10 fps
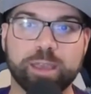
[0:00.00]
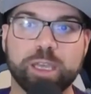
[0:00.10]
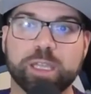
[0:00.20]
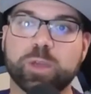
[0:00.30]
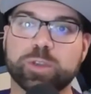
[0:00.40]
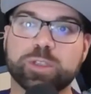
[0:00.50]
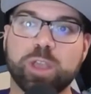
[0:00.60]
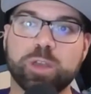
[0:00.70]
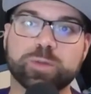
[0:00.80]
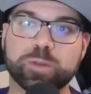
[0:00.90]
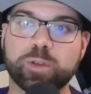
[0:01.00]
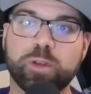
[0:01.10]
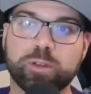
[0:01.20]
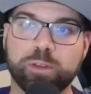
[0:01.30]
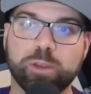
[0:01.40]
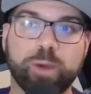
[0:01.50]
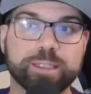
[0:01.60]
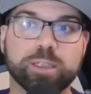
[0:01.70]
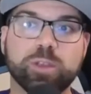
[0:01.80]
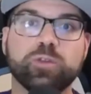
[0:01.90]
the result is returned to you as
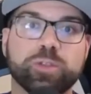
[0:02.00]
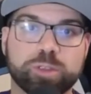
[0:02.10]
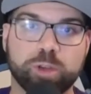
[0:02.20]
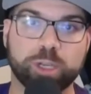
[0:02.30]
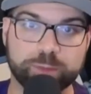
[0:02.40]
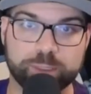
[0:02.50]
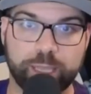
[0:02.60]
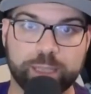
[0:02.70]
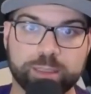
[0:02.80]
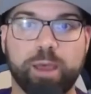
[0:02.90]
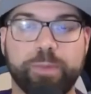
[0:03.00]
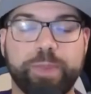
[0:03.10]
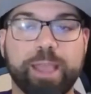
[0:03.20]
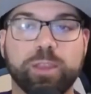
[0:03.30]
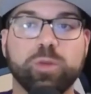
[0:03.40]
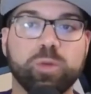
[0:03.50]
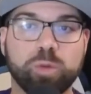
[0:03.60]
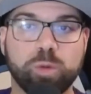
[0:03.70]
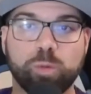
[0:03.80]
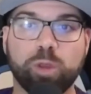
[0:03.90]
a neutral circumstance that
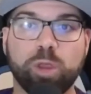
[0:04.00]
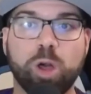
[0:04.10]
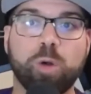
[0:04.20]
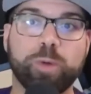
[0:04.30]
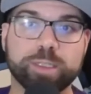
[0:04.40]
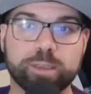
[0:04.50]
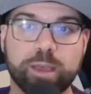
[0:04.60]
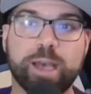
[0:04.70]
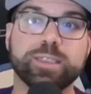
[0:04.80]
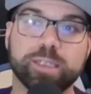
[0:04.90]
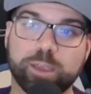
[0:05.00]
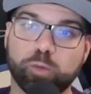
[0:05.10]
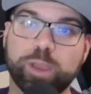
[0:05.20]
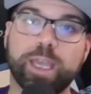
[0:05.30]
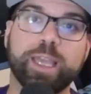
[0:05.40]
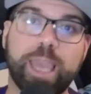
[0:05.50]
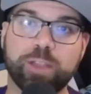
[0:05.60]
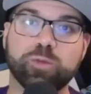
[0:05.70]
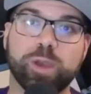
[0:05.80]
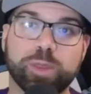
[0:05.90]
you will always constantly
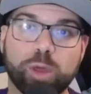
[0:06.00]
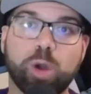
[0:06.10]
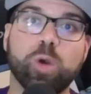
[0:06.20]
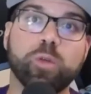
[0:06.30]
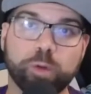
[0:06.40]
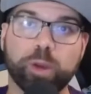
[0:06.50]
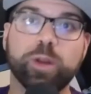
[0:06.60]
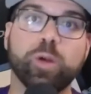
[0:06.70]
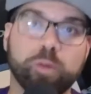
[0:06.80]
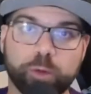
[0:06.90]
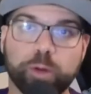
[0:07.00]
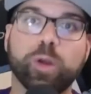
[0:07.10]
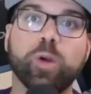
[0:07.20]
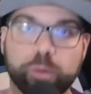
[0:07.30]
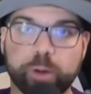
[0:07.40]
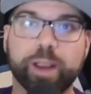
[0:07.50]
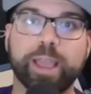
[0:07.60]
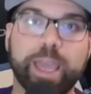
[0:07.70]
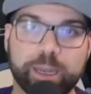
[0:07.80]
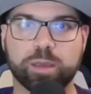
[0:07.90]
re-engage with over and over and over
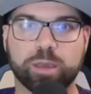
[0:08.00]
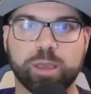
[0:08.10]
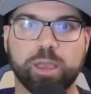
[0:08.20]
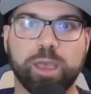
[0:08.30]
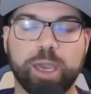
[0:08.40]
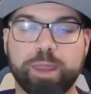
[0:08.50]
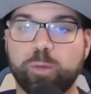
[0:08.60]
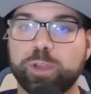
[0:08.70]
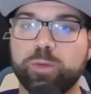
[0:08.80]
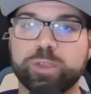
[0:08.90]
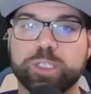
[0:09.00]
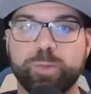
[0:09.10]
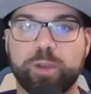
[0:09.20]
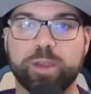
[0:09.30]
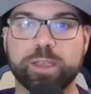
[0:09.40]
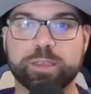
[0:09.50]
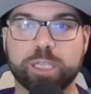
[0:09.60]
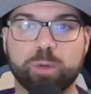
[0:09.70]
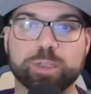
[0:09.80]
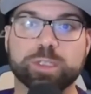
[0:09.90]
again. And then when you experience
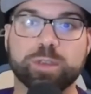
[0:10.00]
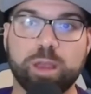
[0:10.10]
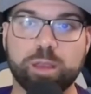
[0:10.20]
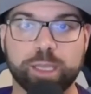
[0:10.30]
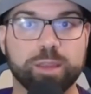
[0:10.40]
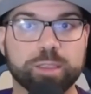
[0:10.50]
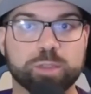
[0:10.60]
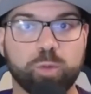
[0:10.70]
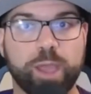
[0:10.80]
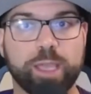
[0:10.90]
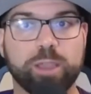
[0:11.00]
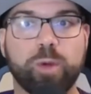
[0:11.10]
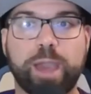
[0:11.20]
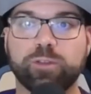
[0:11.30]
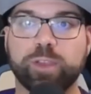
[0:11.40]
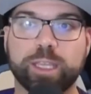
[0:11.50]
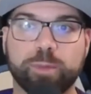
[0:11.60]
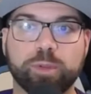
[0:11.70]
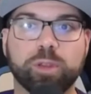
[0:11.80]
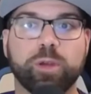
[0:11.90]
a result in this way, you actually end up
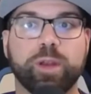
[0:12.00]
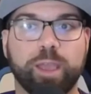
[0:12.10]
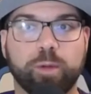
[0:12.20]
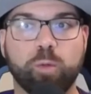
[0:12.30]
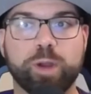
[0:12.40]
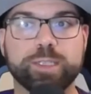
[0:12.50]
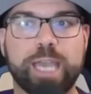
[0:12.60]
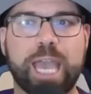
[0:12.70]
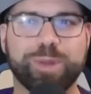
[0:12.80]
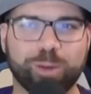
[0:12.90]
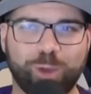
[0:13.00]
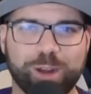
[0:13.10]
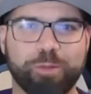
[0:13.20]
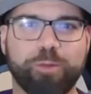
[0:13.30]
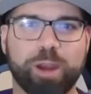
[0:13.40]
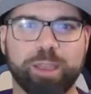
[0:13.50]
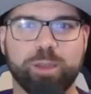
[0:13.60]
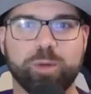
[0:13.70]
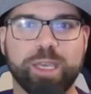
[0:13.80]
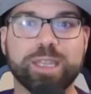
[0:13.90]
learning what is happening right in front of
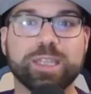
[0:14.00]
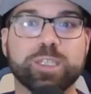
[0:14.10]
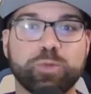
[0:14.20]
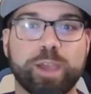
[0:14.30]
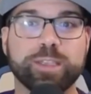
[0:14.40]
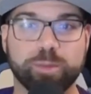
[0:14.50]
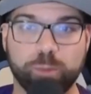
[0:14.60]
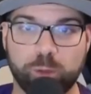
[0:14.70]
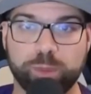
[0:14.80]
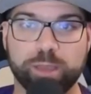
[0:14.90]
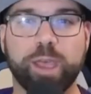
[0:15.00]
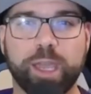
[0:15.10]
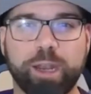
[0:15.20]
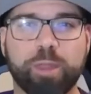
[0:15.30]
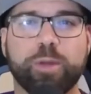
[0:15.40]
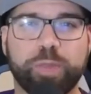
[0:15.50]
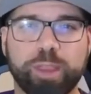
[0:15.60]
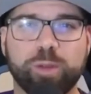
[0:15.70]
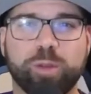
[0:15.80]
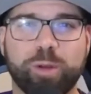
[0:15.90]
you in this present moment. Another thing
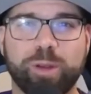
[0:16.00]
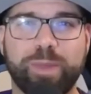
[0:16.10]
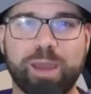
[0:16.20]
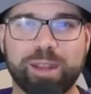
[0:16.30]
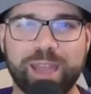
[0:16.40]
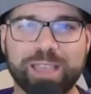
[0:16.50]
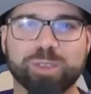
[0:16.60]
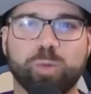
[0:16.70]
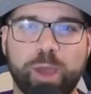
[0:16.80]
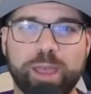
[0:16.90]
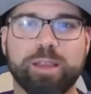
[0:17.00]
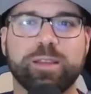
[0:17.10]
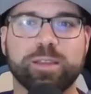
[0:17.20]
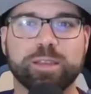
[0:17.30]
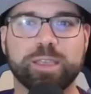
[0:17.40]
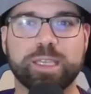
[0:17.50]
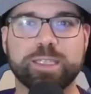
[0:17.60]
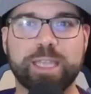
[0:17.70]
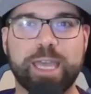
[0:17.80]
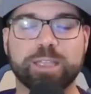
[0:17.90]
you learn about it as well is
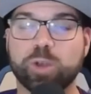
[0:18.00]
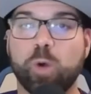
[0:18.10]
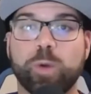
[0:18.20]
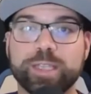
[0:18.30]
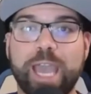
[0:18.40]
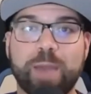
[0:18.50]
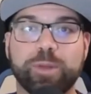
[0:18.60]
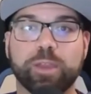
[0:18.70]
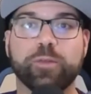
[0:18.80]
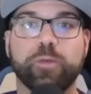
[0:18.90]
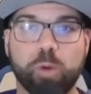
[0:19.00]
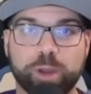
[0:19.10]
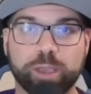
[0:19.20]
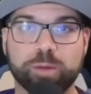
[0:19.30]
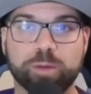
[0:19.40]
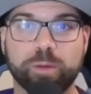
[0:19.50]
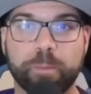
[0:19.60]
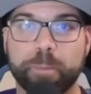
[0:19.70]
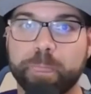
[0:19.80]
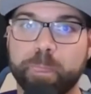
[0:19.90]
that it's always happening for you.
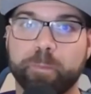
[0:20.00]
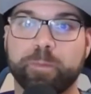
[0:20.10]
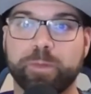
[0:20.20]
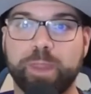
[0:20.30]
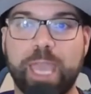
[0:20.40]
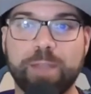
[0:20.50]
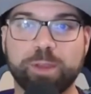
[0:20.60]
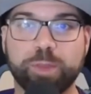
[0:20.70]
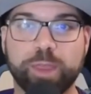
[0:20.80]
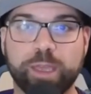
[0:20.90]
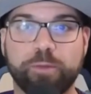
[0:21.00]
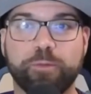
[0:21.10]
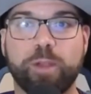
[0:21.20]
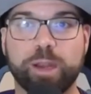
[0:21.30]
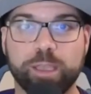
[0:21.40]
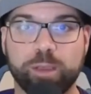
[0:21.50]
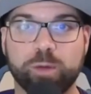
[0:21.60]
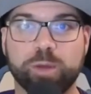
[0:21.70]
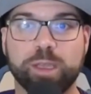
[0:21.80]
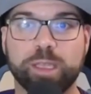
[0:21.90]
Everything in front of you
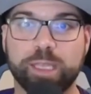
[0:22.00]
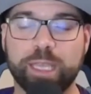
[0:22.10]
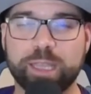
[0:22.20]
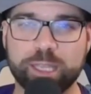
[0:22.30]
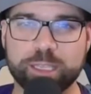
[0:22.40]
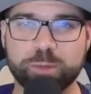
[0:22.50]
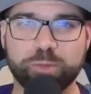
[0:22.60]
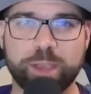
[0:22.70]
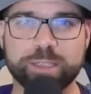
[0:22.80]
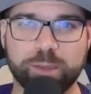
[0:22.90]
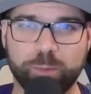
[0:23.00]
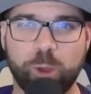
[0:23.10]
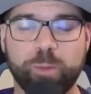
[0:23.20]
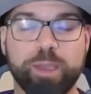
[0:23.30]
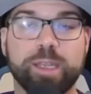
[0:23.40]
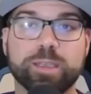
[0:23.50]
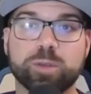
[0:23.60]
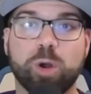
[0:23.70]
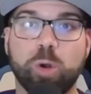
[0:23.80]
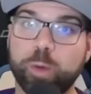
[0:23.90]
in this present moment is
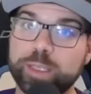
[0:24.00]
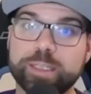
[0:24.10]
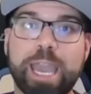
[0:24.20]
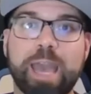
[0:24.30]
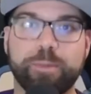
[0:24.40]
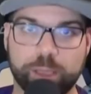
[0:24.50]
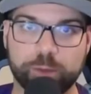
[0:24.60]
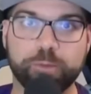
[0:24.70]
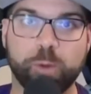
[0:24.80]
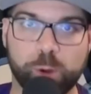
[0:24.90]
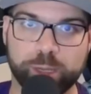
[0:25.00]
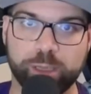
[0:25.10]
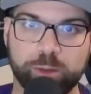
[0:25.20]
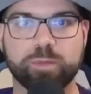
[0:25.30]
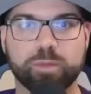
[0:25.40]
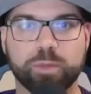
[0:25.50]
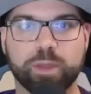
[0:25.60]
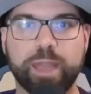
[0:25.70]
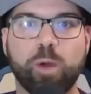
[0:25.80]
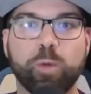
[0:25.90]
always happening for you.
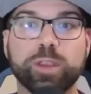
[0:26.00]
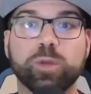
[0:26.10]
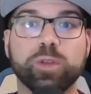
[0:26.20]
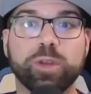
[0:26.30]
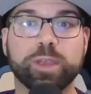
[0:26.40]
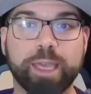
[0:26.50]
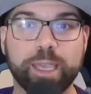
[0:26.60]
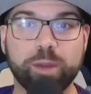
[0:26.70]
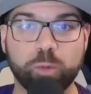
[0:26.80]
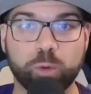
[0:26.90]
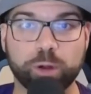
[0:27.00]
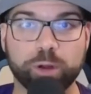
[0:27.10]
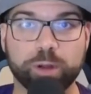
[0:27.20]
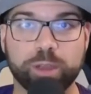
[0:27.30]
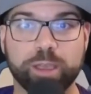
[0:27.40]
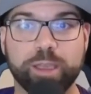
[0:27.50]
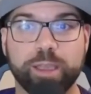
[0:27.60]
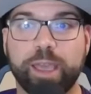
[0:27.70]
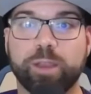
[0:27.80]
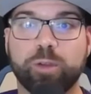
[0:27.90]
Now, when you look inward
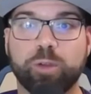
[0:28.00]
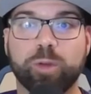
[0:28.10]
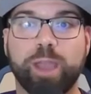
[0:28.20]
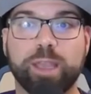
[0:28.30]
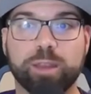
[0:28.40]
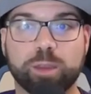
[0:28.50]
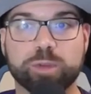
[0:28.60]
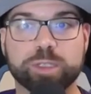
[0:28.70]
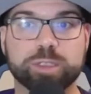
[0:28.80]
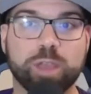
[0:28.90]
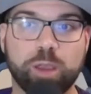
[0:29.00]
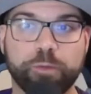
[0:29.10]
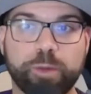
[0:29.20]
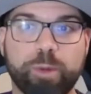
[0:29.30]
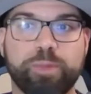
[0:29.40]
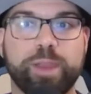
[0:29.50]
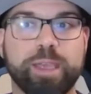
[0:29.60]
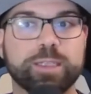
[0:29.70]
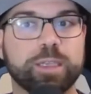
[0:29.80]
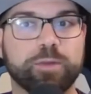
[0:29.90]
and create the result from a
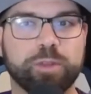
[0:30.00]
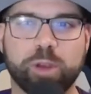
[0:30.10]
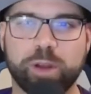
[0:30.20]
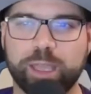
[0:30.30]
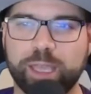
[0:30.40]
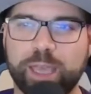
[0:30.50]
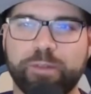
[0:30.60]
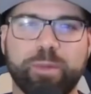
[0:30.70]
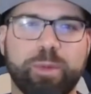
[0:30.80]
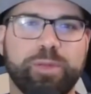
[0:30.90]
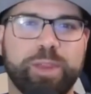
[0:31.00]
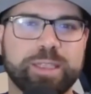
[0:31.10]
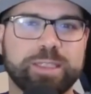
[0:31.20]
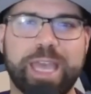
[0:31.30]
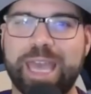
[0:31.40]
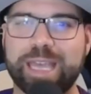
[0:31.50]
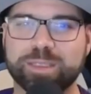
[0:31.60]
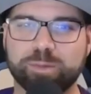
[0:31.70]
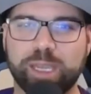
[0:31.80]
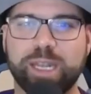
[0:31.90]
place of learning and from a place that has
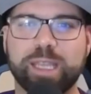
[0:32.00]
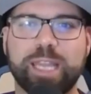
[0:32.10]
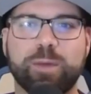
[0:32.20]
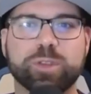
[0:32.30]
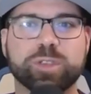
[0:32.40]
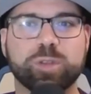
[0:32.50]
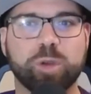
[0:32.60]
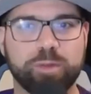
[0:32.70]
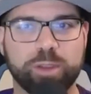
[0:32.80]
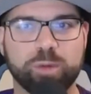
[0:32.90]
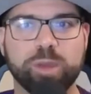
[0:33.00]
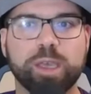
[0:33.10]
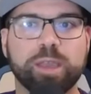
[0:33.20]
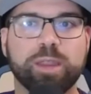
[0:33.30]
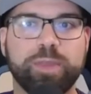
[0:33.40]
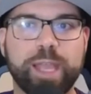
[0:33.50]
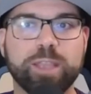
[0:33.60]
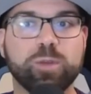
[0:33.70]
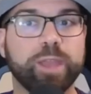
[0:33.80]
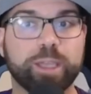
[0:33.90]
meaning that will serve you, then you
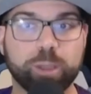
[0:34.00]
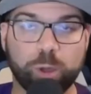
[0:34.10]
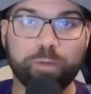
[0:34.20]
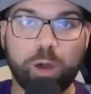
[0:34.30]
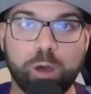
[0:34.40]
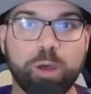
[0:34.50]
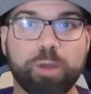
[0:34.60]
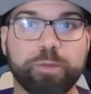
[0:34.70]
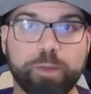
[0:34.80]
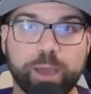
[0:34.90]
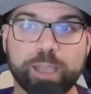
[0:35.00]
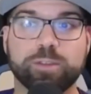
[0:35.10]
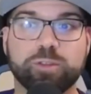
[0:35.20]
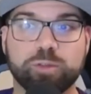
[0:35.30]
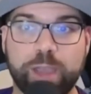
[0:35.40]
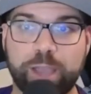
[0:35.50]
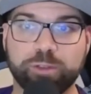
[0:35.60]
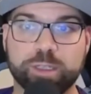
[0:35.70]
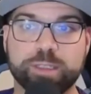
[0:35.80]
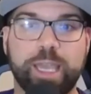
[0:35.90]
let go of all the fucking
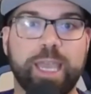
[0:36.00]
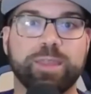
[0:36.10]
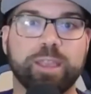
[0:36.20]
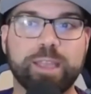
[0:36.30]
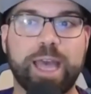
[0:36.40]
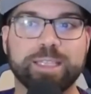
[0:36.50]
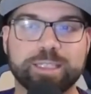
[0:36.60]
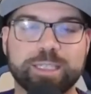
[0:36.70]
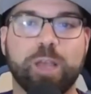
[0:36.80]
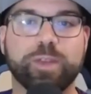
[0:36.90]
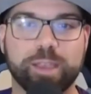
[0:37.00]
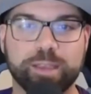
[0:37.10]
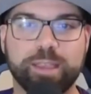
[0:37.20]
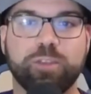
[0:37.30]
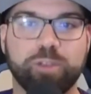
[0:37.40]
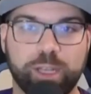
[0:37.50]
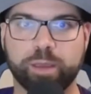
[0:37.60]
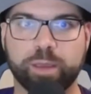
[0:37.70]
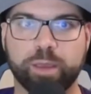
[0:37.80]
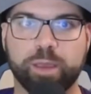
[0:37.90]
distractions and the not self-conditioning.
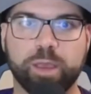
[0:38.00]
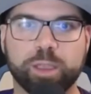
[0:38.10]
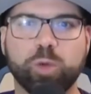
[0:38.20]
You are